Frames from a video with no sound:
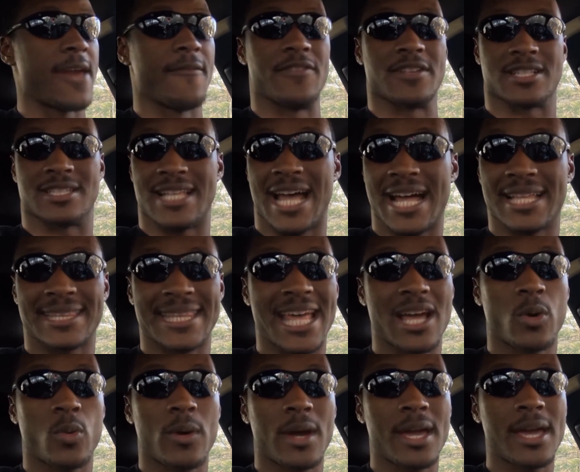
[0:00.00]
If it's not
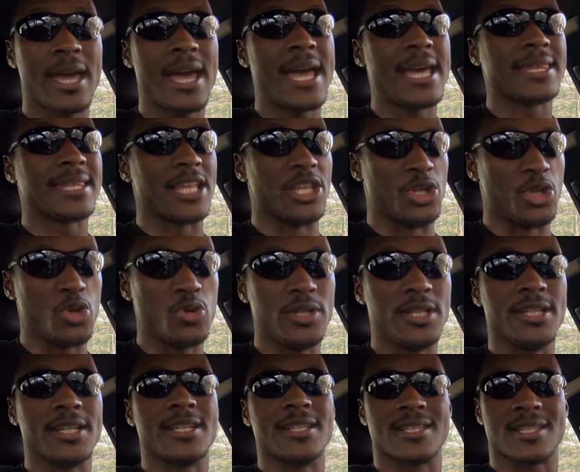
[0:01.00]
that way, then
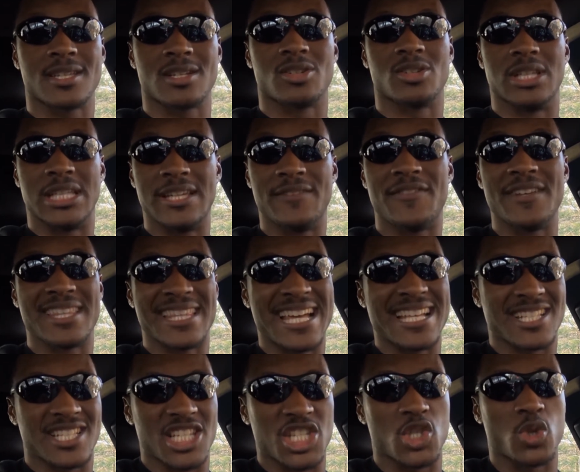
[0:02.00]
you need to consider leaving
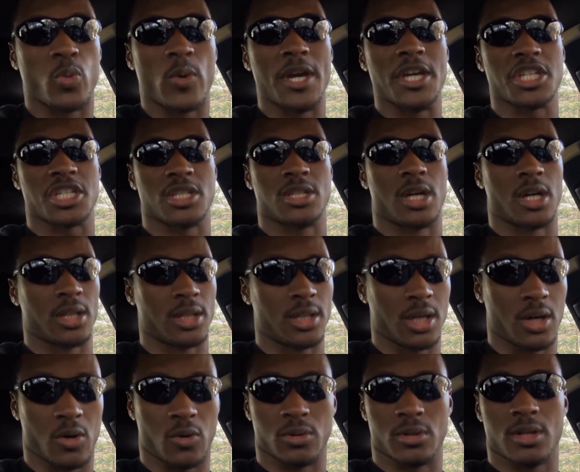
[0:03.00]
that situation
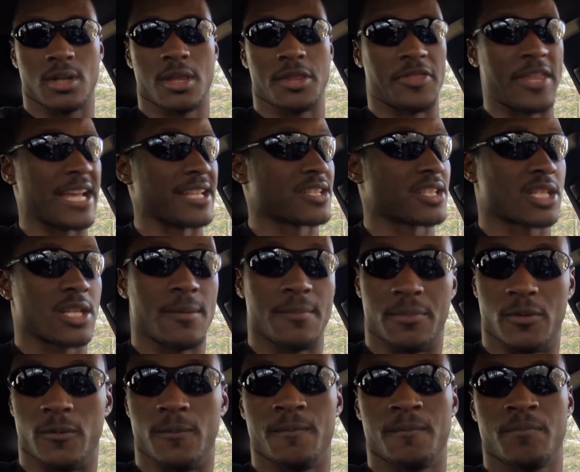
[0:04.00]
alone. That's
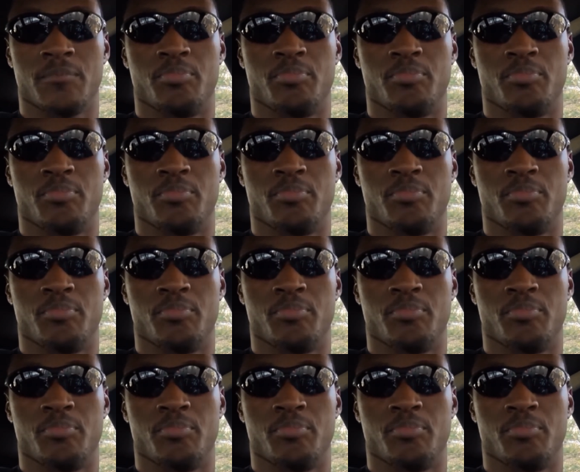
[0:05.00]
simple.